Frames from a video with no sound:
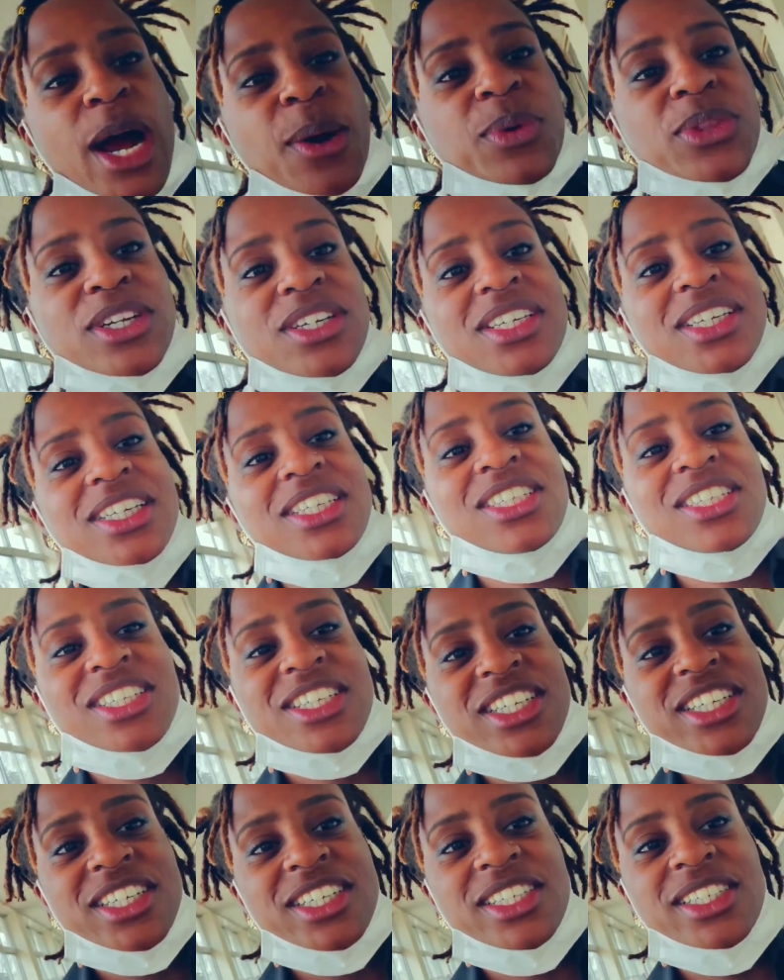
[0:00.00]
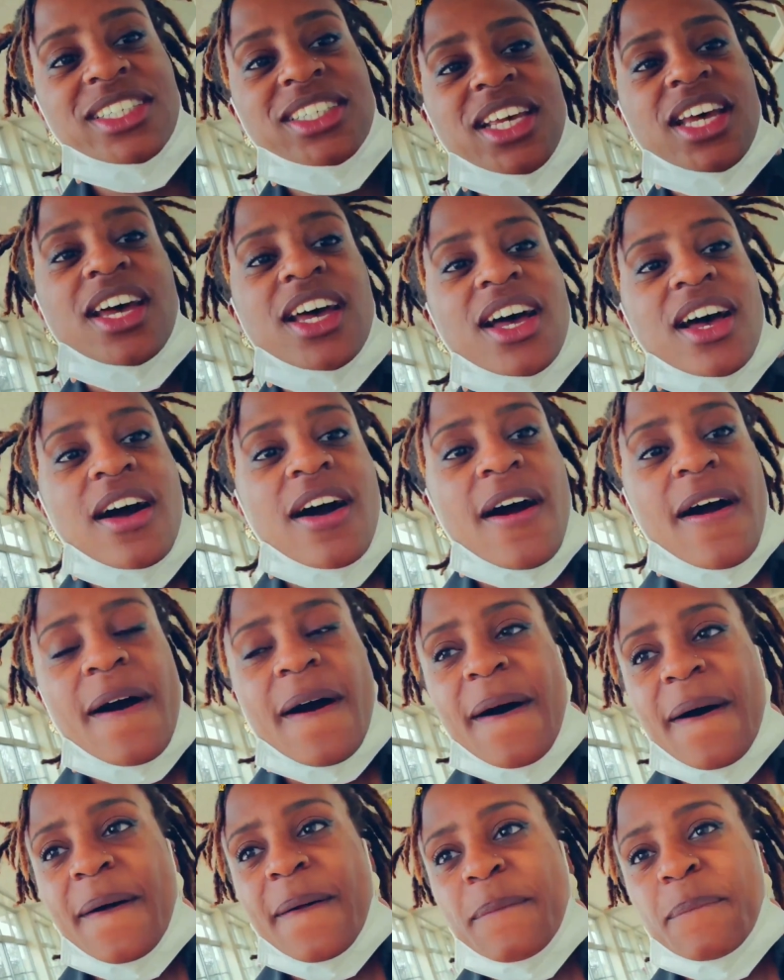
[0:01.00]
down with their teachers,
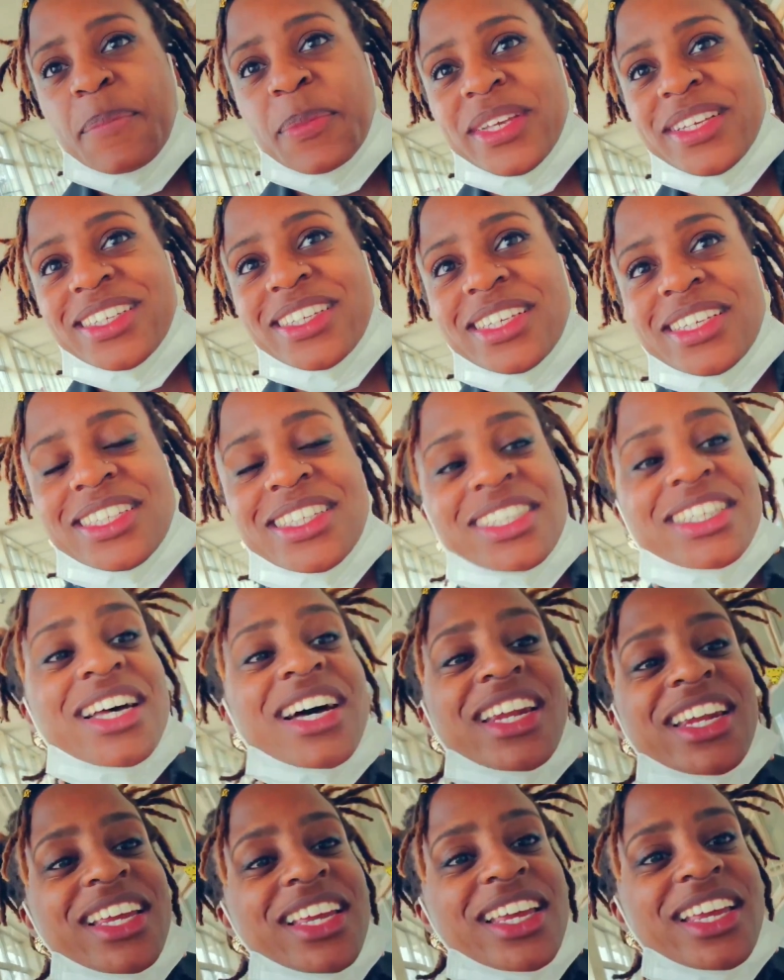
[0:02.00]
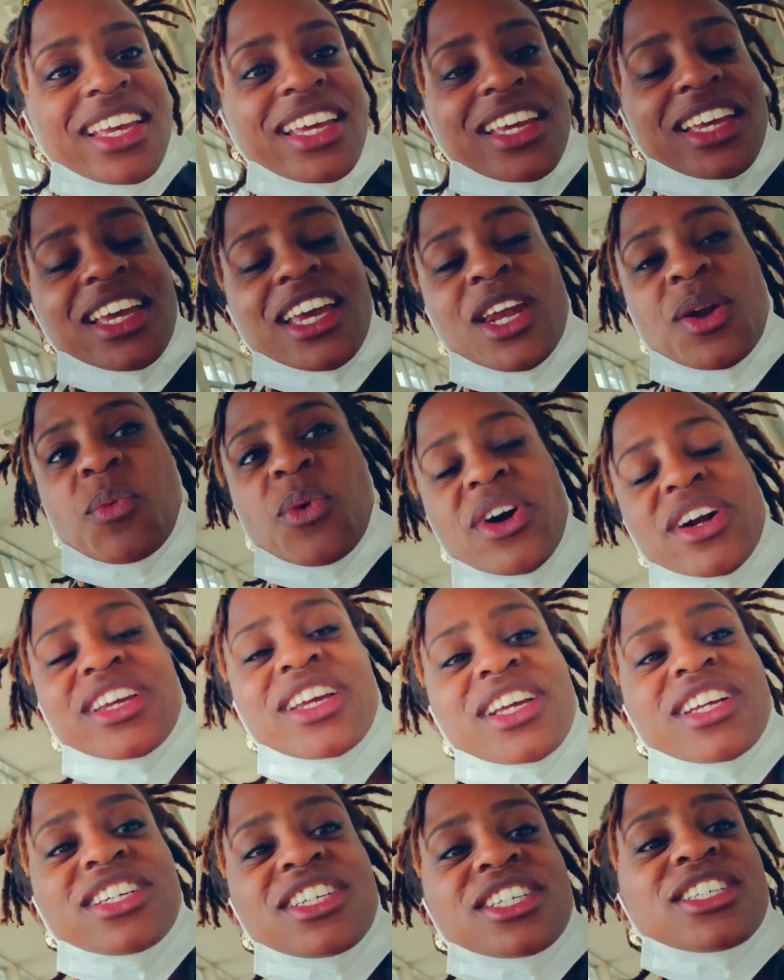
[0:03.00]
um, studying and
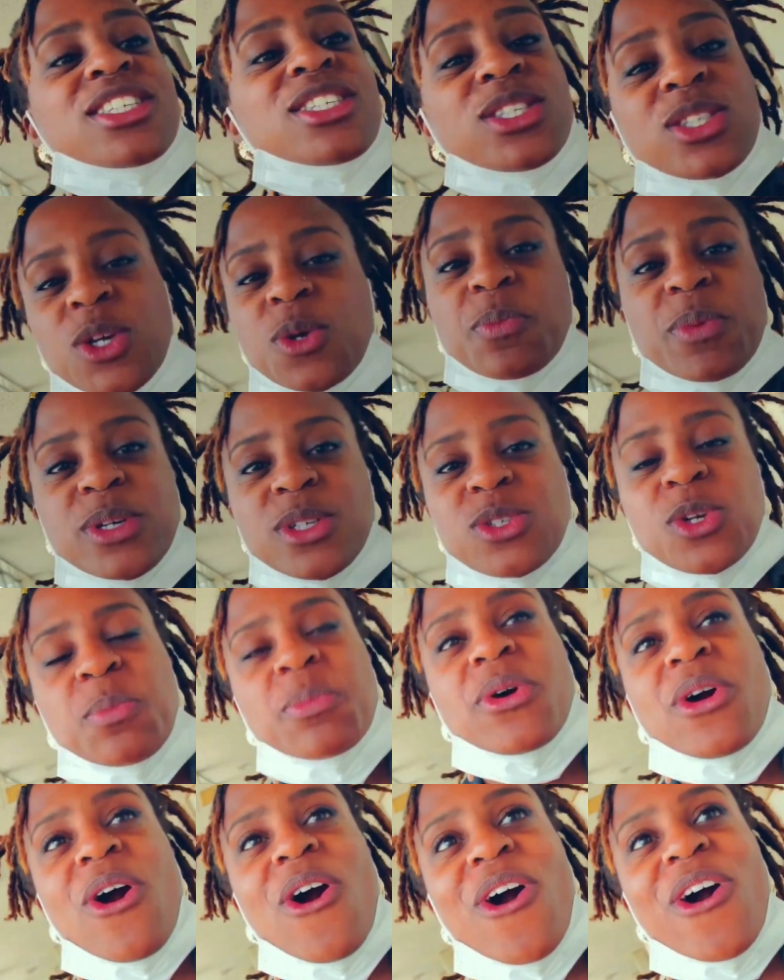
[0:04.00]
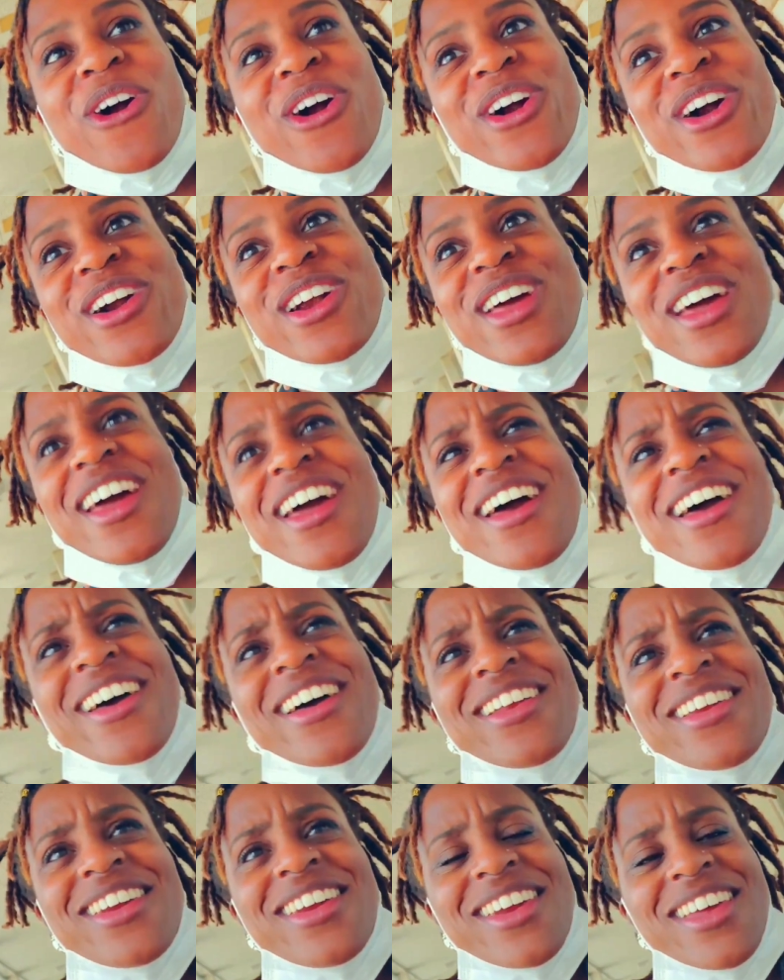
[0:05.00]
working just super, super hard,
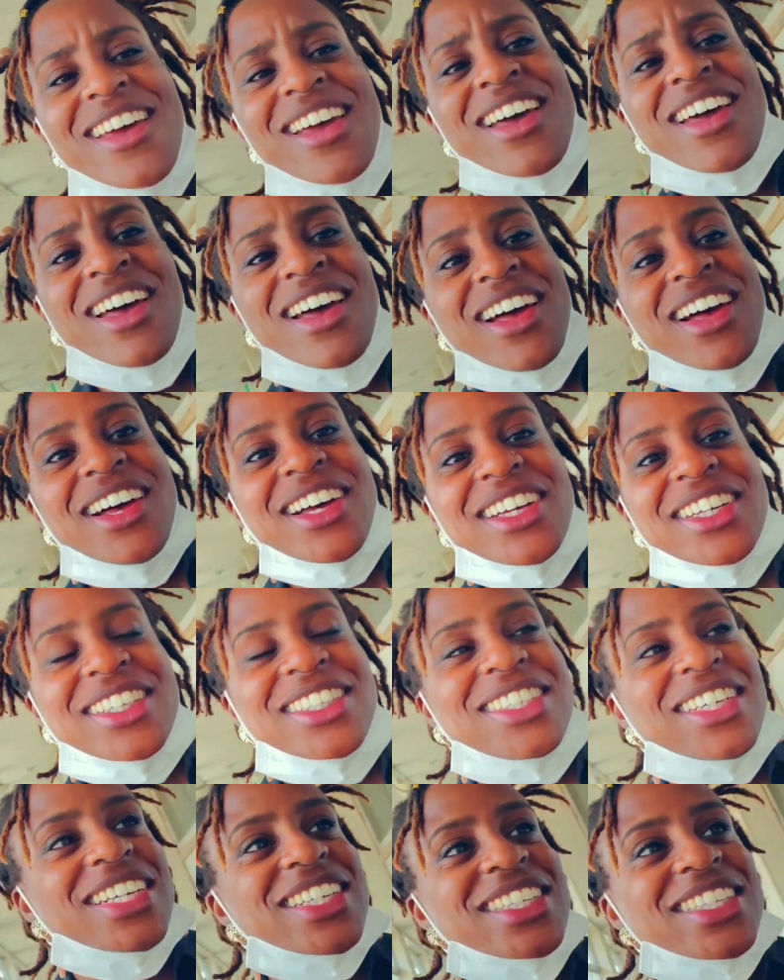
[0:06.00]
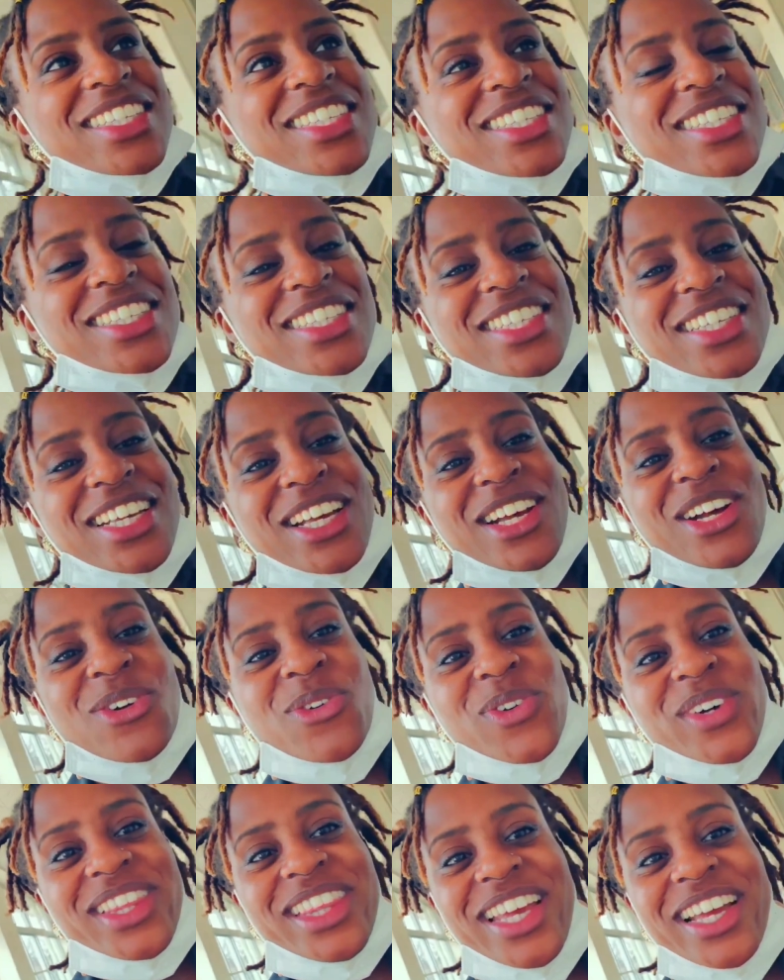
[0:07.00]
and just
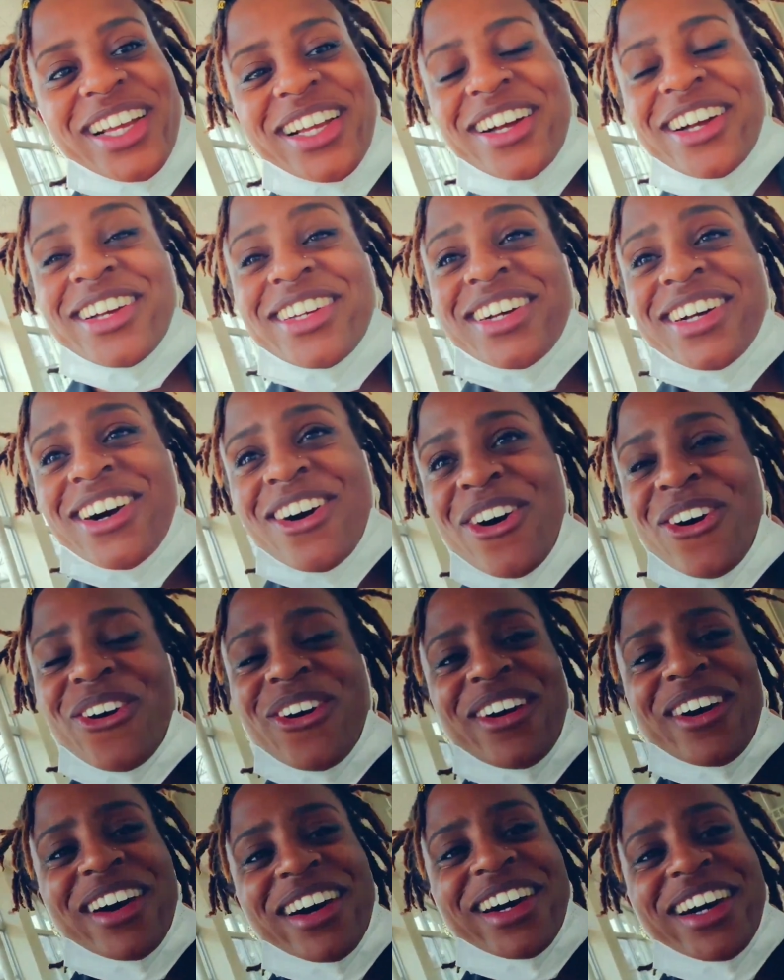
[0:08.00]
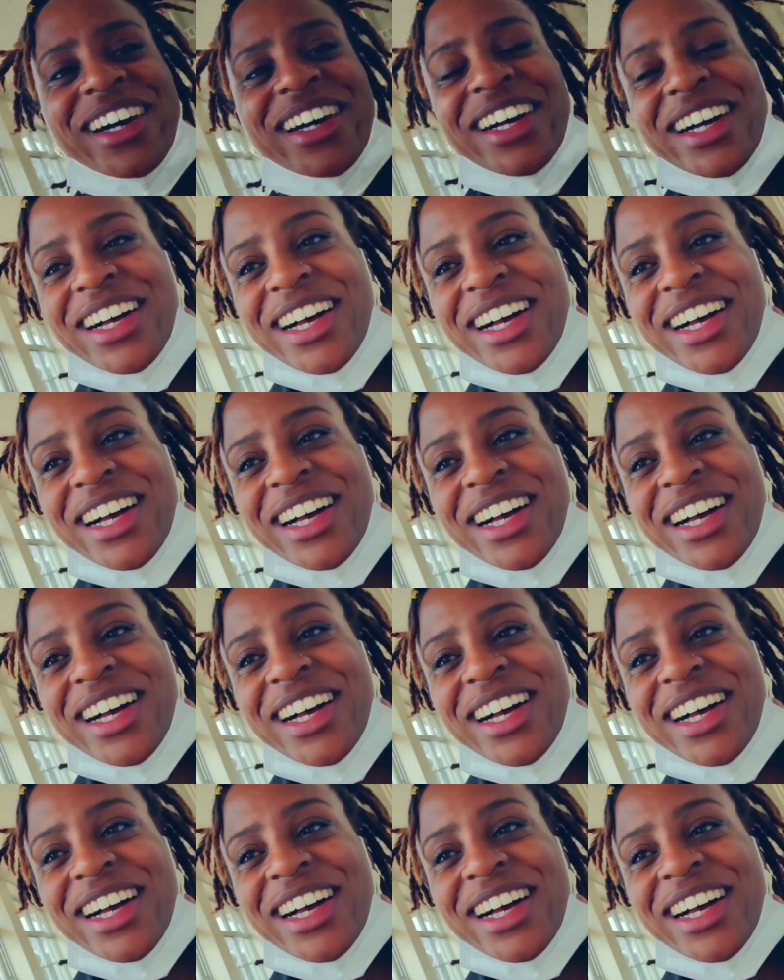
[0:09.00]
what they call